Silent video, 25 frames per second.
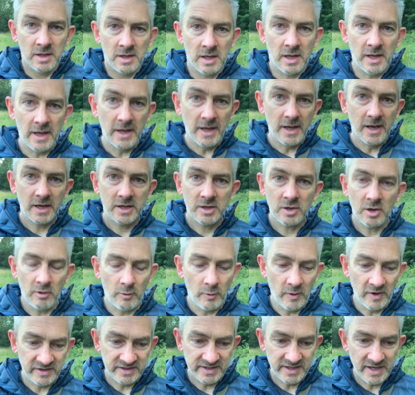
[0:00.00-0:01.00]
I can't
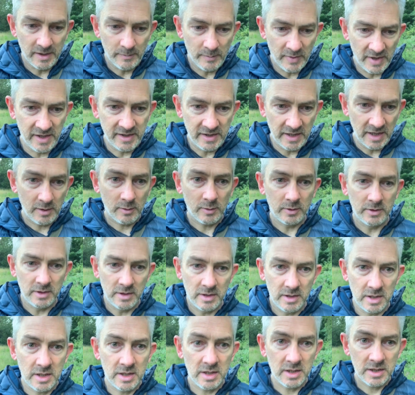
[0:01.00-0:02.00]
wait to get back now
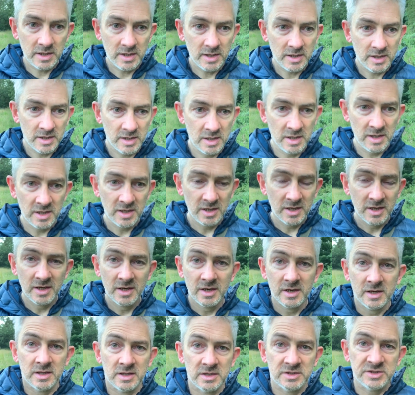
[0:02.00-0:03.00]
and
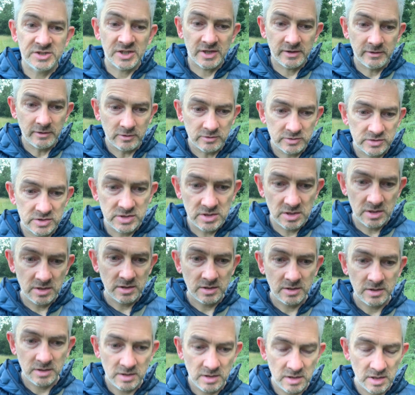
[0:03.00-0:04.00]
check those
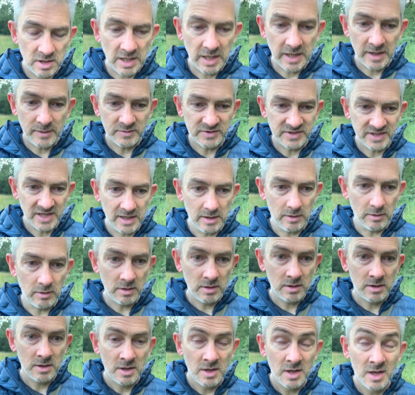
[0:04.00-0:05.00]
clips out,
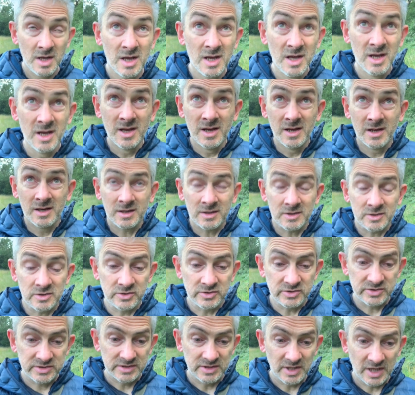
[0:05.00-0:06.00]

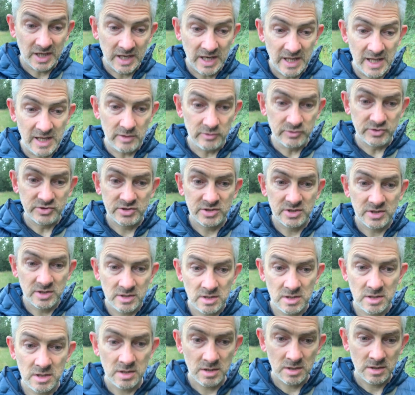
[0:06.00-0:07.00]
because the clouds
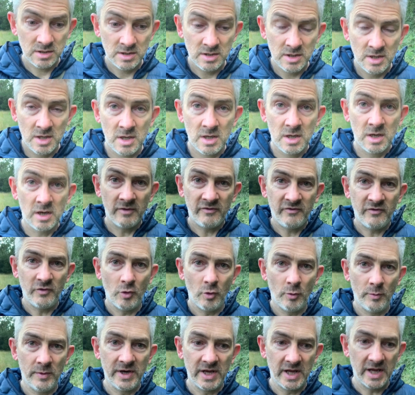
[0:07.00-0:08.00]
are
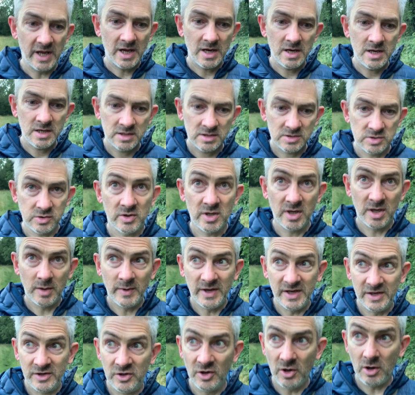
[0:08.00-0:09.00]
forming again. It's looking a
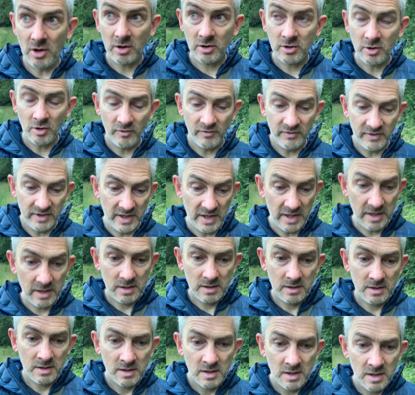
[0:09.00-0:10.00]
bit dark over there.
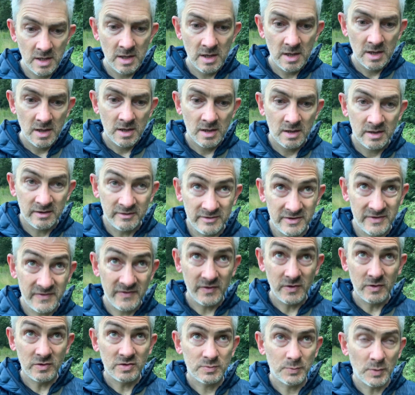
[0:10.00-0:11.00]
There's a
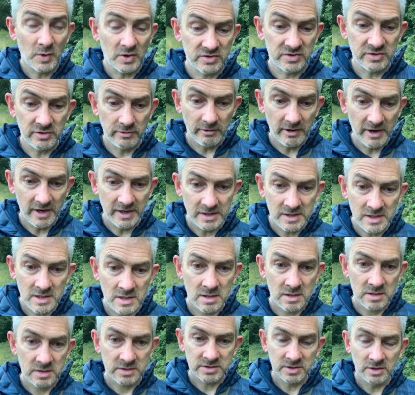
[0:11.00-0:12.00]
few spots of rain,
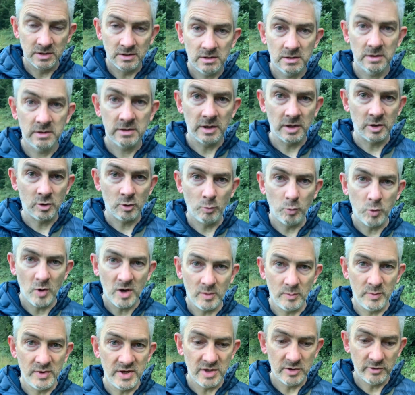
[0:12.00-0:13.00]
so there could well
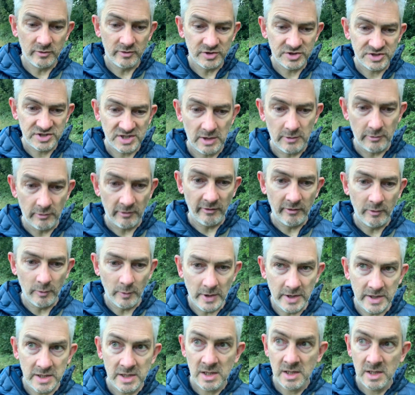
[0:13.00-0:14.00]
be another shower on the way.